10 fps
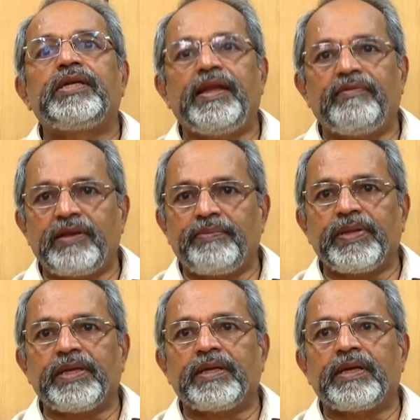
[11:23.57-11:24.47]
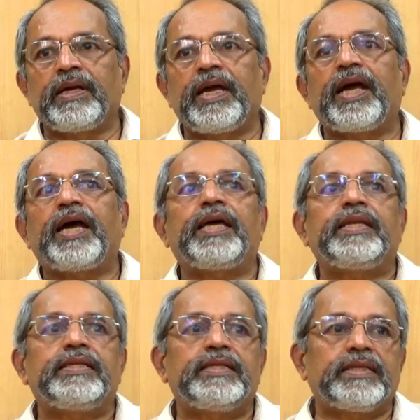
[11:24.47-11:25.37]
developing
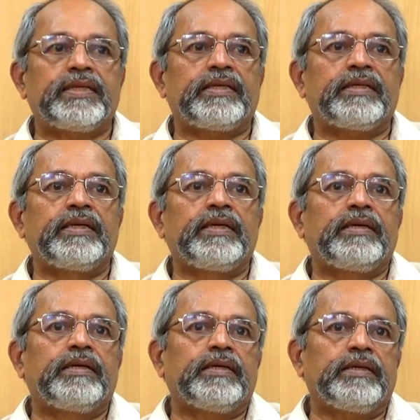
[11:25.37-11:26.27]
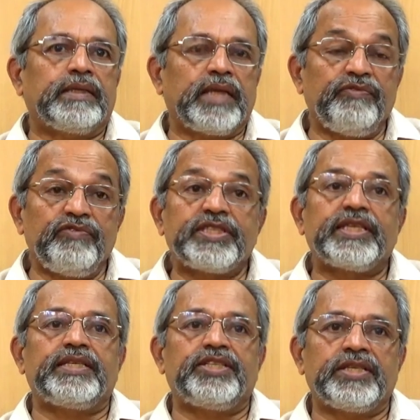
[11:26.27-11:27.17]
and uh, uh,
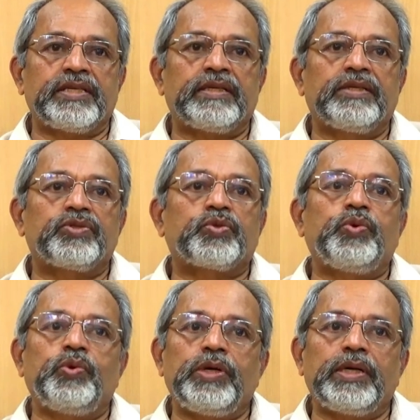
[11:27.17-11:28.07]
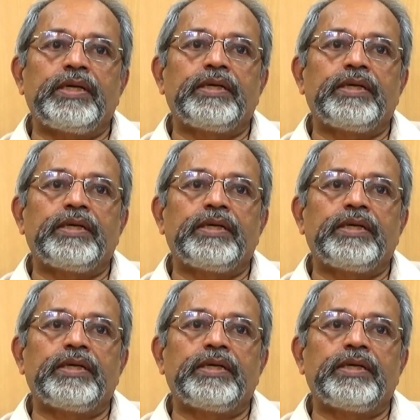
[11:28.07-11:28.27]
envisaging school